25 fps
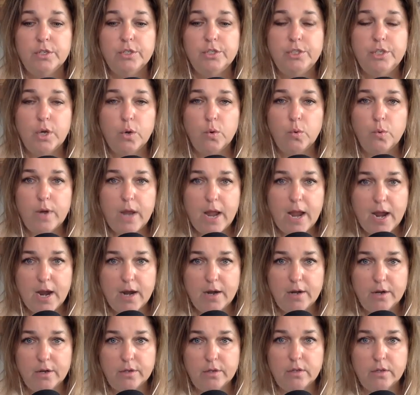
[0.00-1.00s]
don't
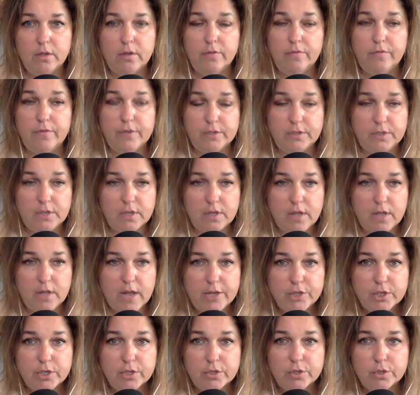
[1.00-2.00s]
handle
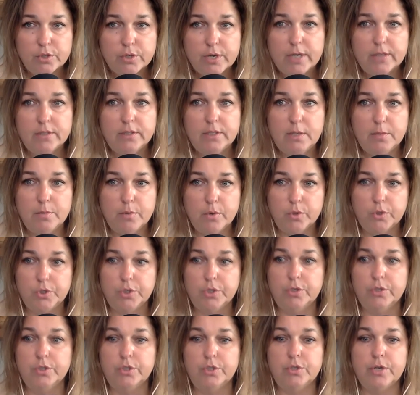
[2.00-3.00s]
physiological stress,
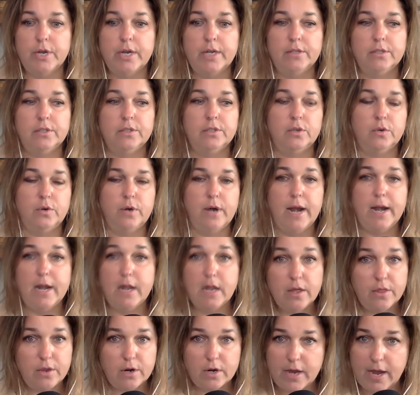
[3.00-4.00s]
emotional stress, or
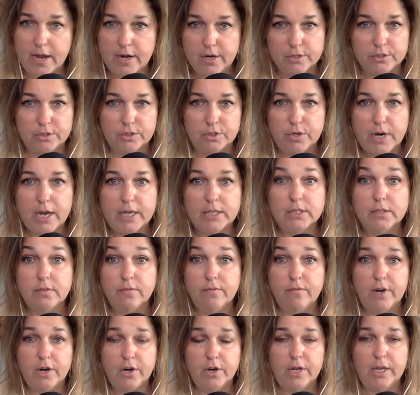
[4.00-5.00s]
any other kind of stress
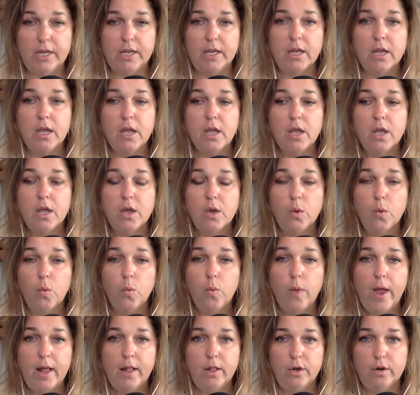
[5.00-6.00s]
very
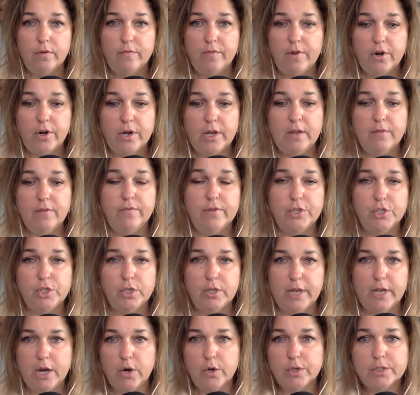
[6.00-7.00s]
well or very
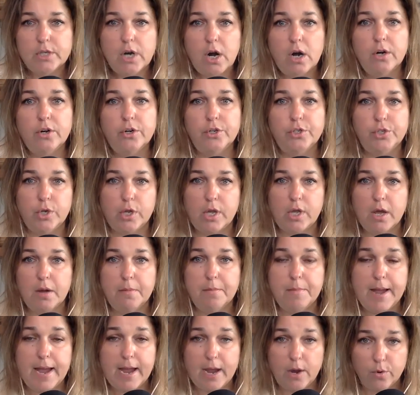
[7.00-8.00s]
efficiently, or it's harder to
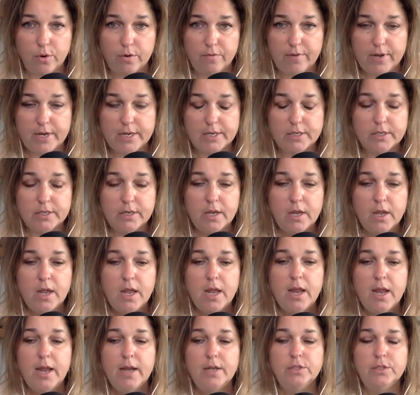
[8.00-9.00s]
come out of it.
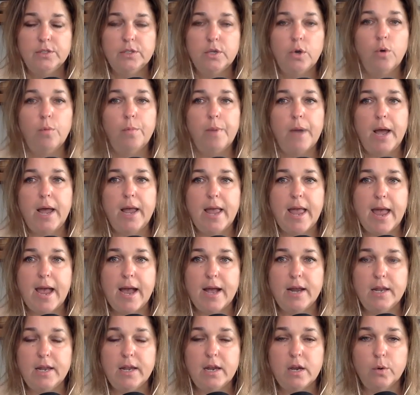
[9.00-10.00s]
And so by
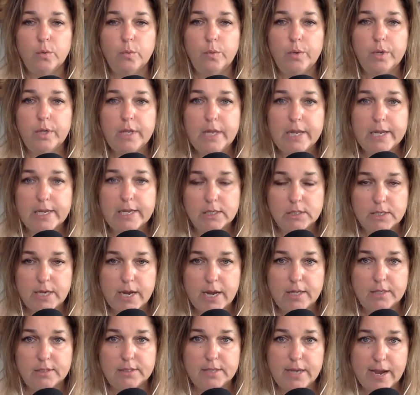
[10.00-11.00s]
adding a really
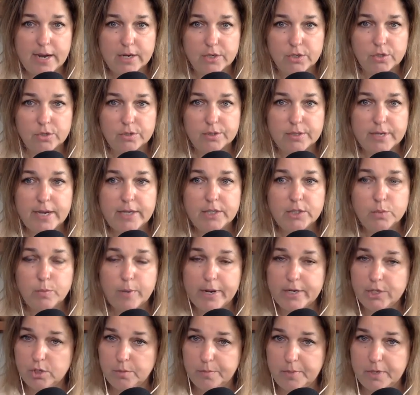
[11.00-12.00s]
intense exercise
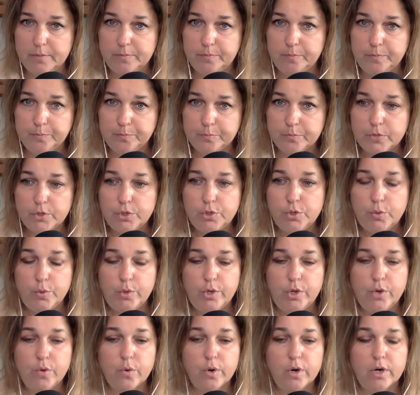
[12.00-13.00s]
regimen
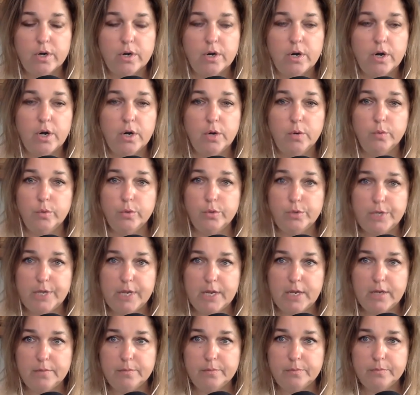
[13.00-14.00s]
to your
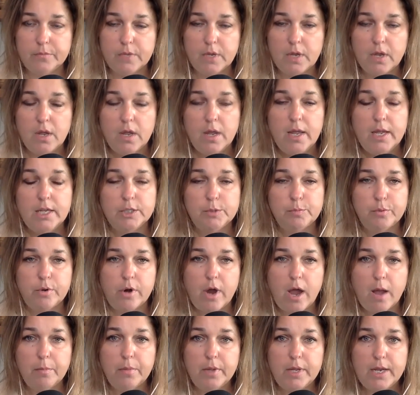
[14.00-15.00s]
routine is
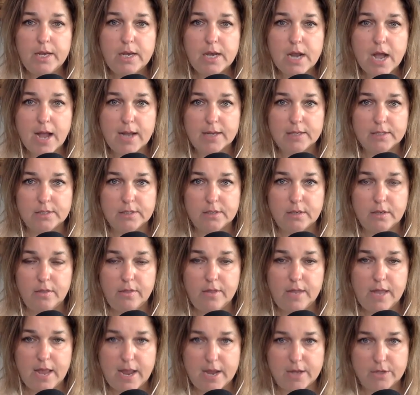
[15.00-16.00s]
probably not
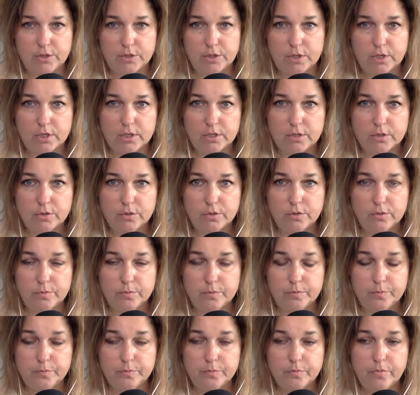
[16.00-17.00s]
the answer
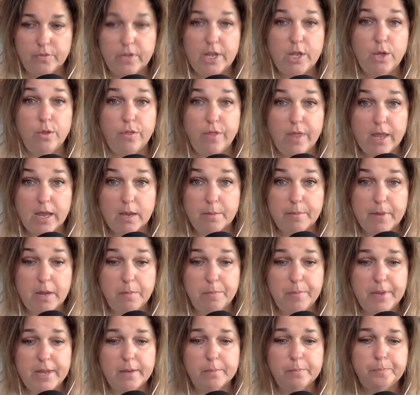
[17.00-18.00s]
that you think it
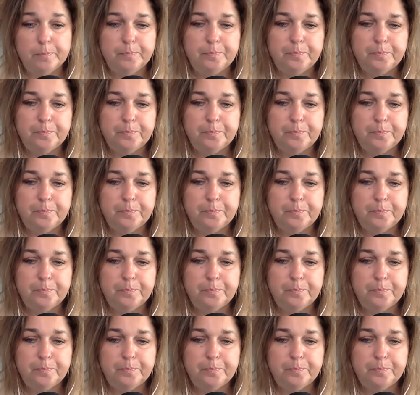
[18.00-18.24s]
might be.